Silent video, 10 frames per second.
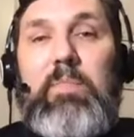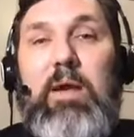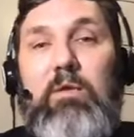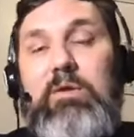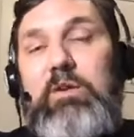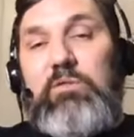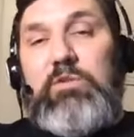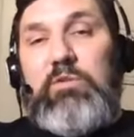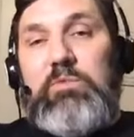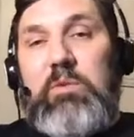now,
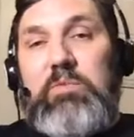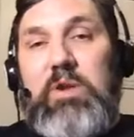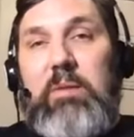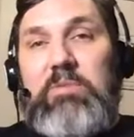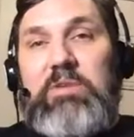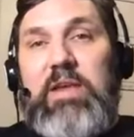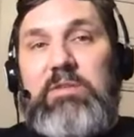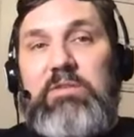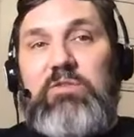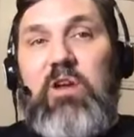YouTube sometimes
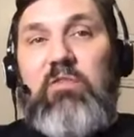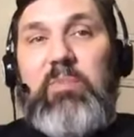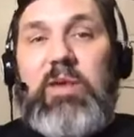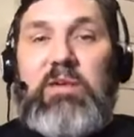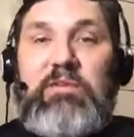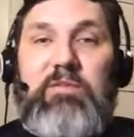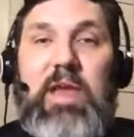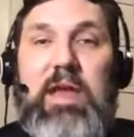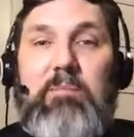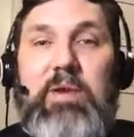kicks us off because of
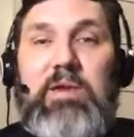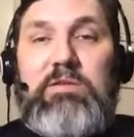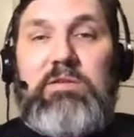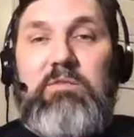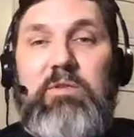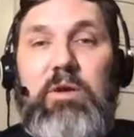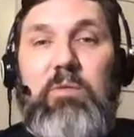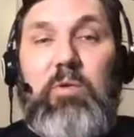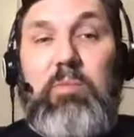that, because of uh,